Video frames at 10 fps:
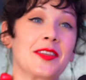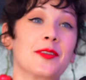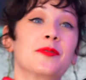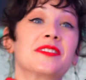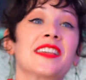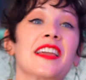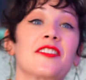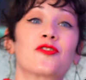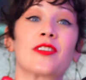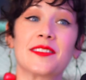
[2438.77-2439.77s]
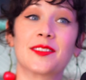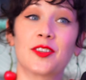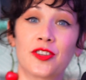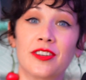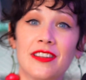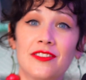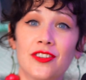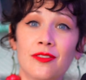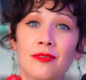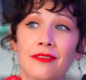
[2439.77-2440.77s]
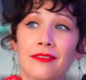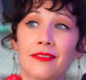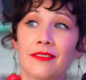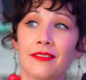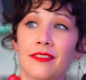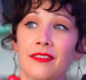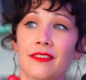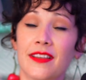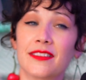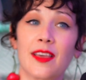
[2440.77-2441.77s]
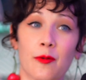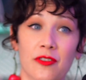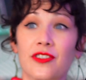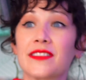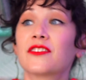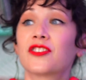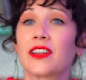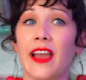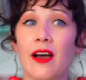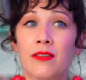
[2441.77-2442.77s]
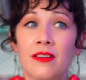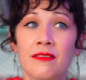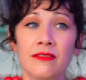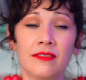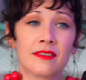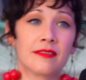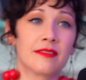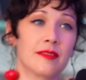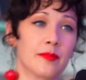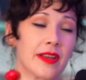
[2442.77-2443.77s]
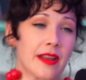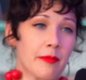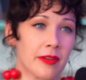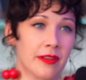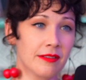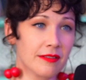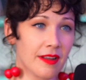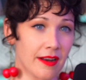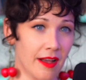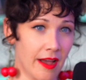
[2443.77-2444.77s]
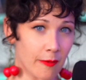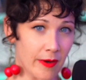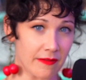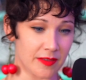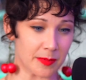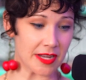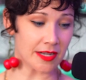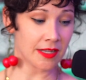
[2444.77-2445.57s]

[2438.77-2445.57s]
he was saying transition into exactly. as they were transitioning out of Yes. My neighborhood at a high rate of speed.